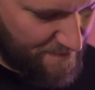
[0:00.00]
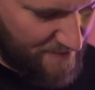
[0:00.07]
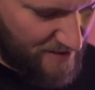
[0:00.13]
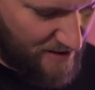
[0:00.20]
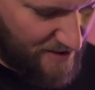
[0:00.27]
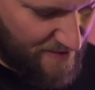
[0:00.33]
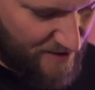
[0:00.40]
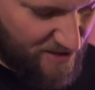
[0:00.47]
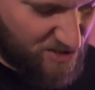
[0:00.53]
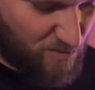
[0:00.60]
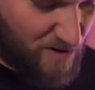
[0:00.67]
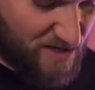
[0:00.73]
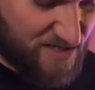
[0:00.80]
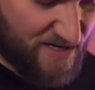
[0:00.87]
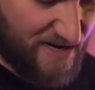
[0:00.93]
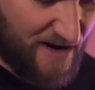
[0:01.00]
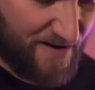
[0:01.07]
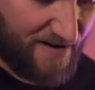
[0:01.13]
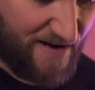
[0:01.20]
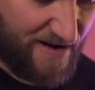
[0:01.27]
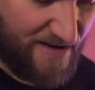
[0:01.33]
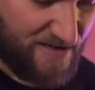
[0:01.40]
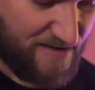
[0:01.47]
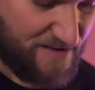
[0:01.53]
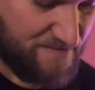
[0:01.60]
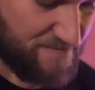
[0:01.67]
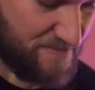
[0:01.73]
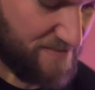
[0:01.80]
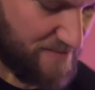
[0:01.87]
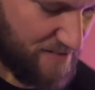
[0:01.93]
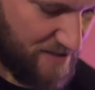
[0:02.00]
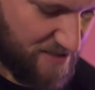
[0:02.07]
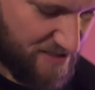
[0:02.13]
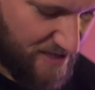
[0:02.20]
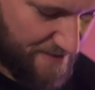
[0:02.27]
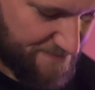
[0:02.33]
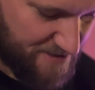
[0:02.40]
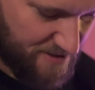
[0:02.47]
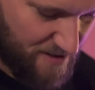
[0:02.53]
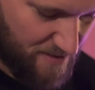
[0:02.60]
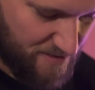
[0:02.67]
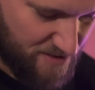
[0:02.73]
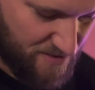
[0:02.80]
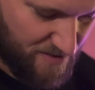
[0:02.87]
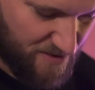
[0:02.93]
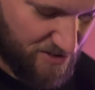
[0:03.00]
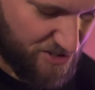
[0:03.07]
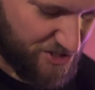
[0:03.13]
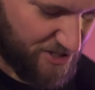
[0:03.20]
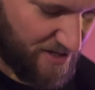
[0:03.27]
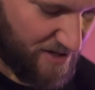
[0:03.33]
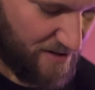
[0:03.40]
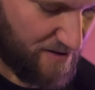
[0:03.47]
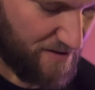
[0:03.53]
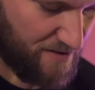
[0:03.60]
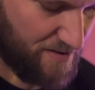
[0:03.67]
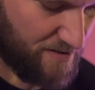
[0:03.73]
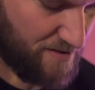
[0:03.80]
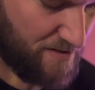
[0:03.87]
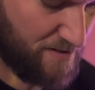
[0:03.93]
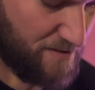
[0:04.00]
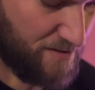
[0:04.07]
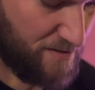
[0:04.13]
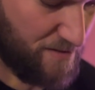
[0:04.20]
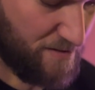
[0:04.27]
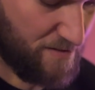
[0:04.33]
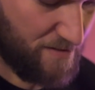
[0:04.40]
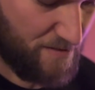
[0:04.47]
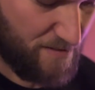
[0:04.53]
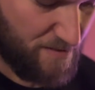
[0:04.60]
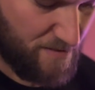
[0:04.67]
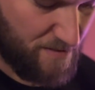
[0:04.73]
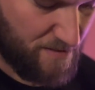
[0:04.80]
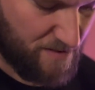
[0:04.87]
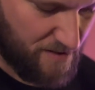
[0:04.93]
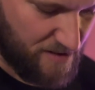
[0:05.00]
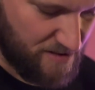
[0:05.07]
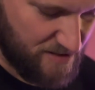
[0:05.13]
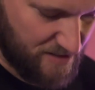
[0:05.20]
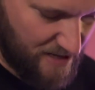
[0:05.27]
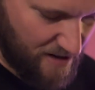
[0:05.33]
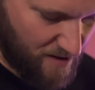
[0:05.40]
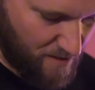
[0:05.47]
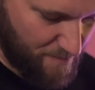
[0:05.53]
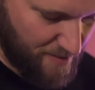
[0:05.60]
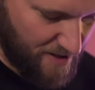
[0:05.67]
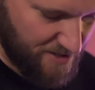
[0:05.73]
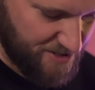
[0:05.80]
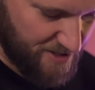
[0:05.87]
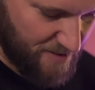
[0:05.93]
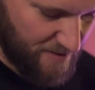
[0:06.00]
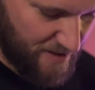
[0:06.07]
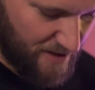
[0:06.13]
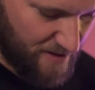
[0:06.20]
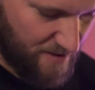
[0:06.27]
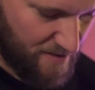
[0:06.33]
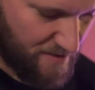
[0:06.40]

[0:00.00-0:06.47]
And then he just walks it down again. He skips notes, so he goes G. There's that arpeggio again.